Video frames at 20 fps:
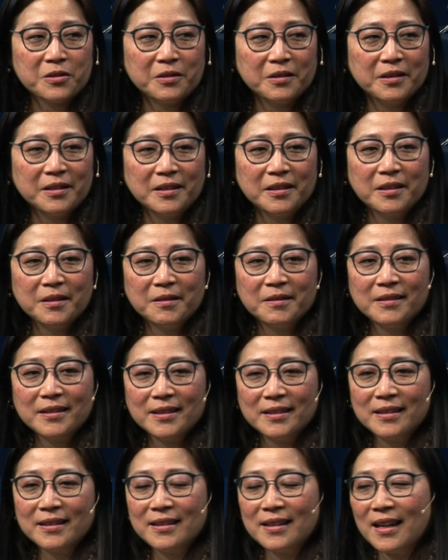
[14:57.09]
you know,
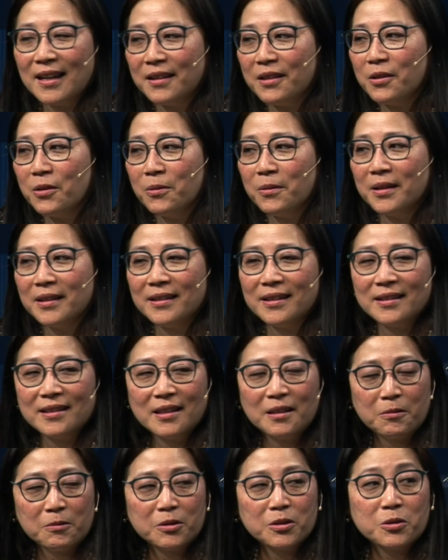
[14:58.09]
like not knowing that
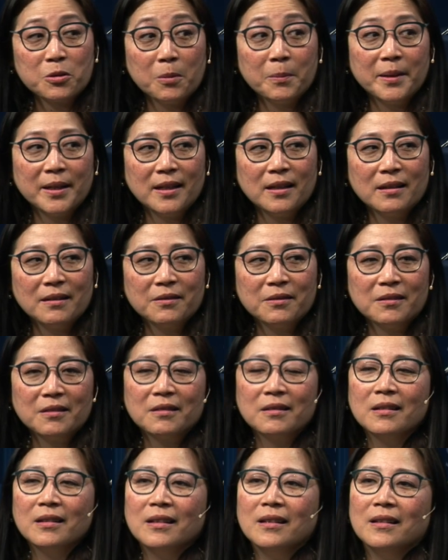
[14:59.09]
there were so many other
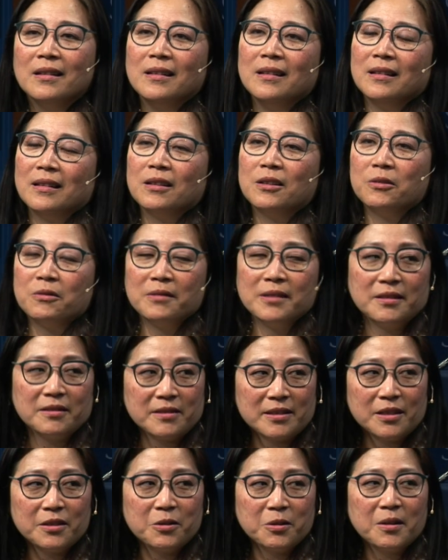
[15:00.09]
careers
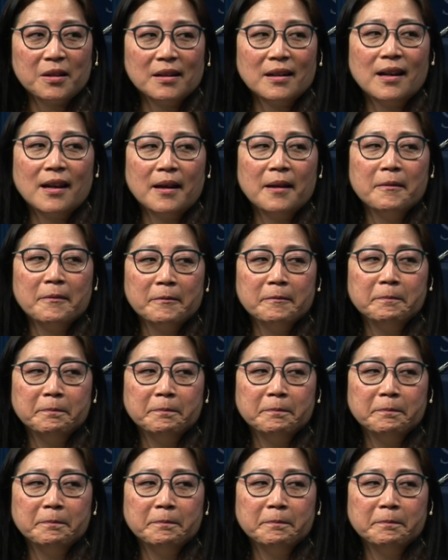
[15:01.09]
that you could have.